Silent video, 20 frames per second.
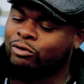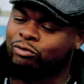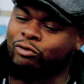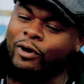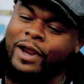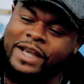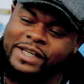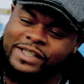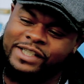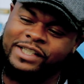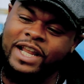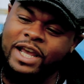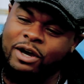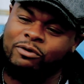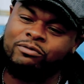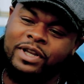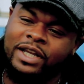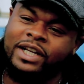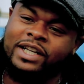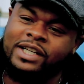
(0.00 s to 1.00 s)
raise lil
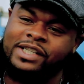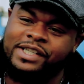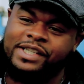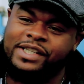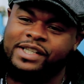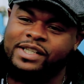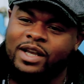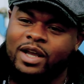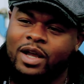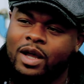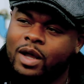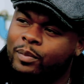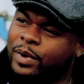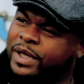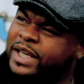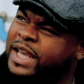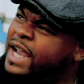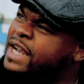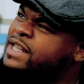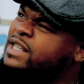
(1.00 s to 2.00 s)
niggas, but
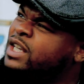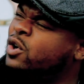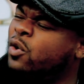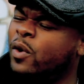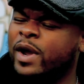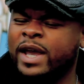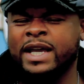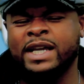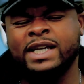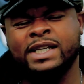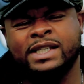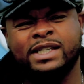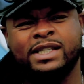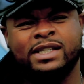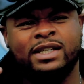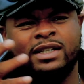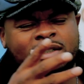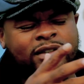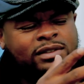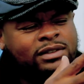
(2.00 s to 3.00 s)
kings and queens
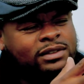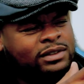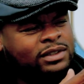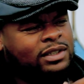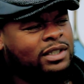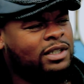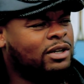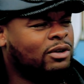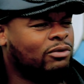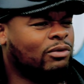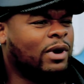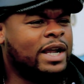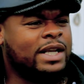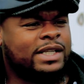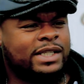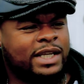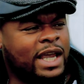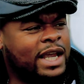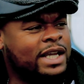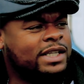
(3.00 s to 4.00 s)
raise
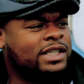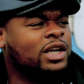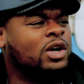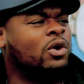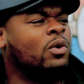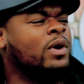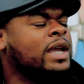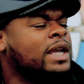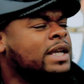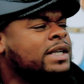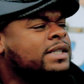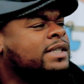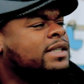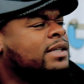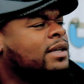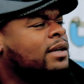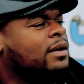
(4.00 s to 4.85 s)
kings and queens.